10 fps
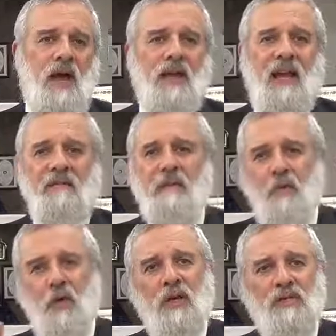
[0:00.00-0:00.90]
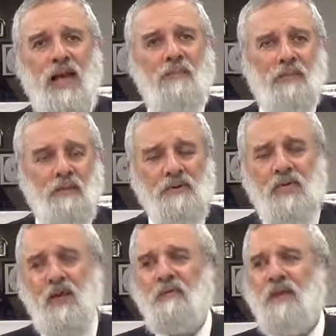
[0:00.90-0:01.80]
I gave a few examples.
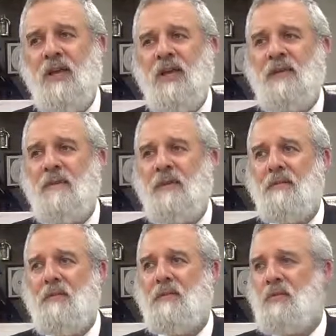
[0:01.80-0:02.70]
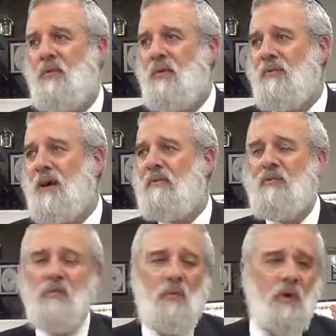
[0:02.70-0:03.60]
Yeah. Key of Chiyat HaMetim means to revive
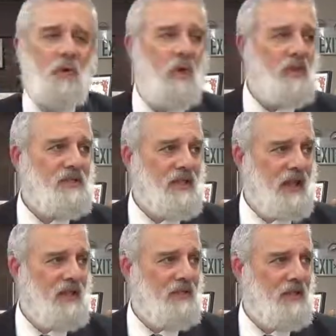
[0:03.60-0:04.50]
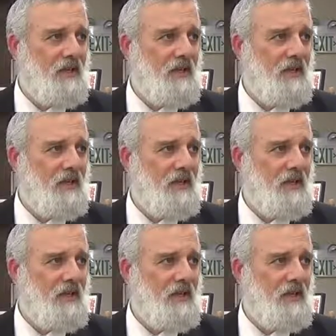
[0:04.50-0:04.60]
one who has died.